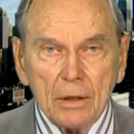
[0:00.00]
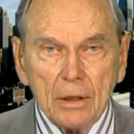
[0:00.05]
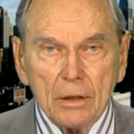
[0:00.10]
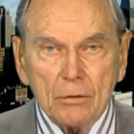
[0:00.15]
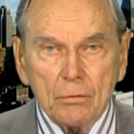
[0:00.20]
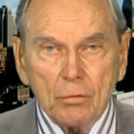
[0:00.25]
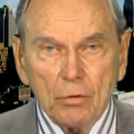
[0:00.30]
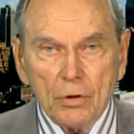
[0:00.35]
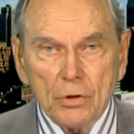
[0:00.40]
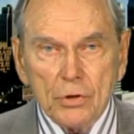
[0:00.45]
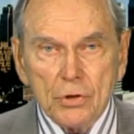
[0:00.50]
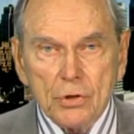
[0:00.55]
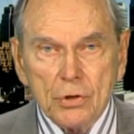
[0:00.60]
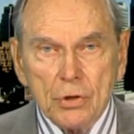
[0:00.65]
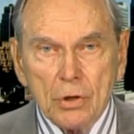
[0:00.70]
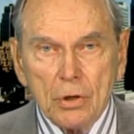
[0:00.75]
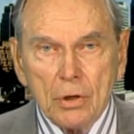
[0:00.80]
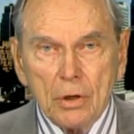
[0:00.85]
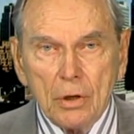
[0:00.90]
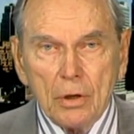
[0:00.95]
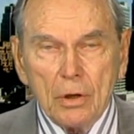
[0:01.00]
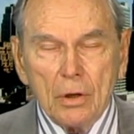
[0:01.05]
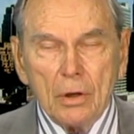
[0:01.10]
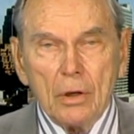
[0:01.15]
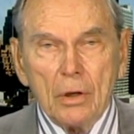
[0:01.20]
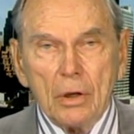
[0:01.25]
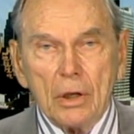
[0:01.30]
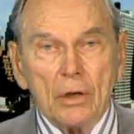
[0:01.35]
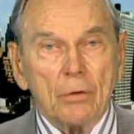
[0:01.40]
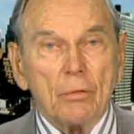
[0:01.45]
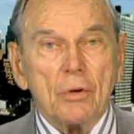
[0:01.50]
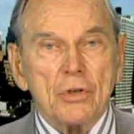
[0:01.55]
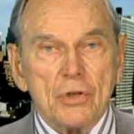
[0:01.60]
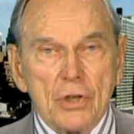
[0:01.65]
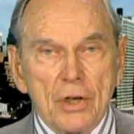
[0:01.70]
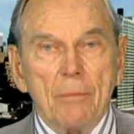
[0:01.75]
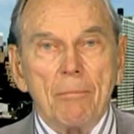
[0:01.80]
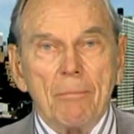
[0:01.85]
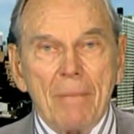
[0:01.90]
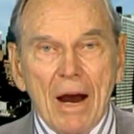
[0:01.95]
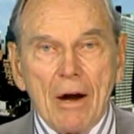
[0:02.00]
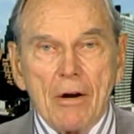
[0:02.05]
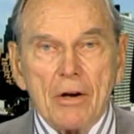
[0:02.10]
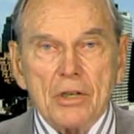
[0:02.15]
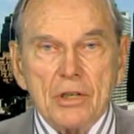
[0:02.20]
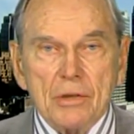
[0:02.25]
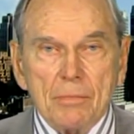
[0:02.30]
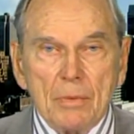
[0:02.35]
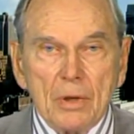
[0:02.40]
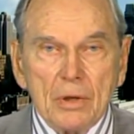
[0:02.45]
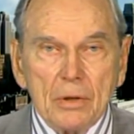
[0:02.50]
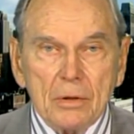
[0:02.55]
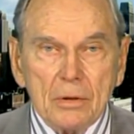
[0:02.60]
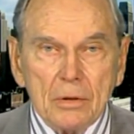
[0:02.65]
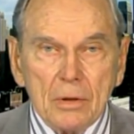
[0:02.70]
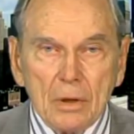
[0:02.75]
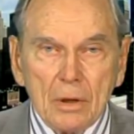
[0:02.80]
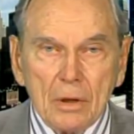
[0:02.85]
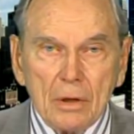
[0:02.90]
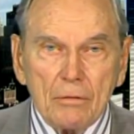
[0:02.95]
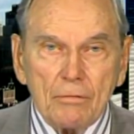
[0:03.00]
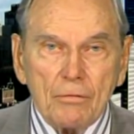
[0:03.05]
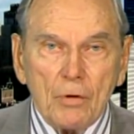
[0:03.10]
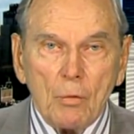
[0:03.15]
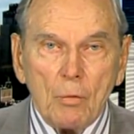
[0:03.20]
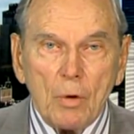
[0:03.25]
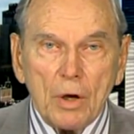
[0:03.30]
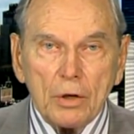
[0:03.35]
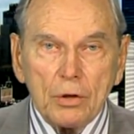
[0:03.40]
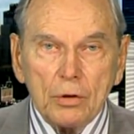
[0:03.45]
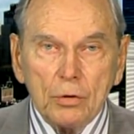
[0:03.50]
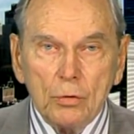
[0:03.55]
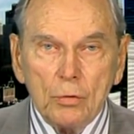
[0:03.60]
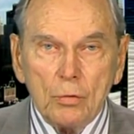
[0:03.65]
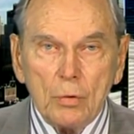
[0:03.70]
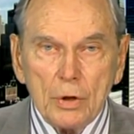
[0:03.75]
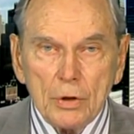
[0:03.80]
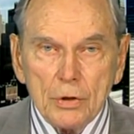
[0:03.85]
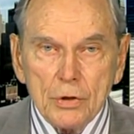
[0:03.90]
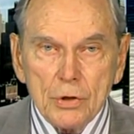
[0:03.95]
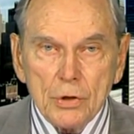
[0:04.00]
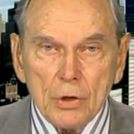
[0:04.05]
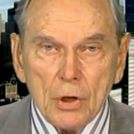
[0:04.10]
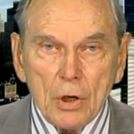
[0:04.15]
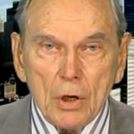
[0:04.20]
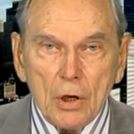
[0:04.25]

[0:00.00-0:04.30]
It was, it was an embarrassment uh, for one who was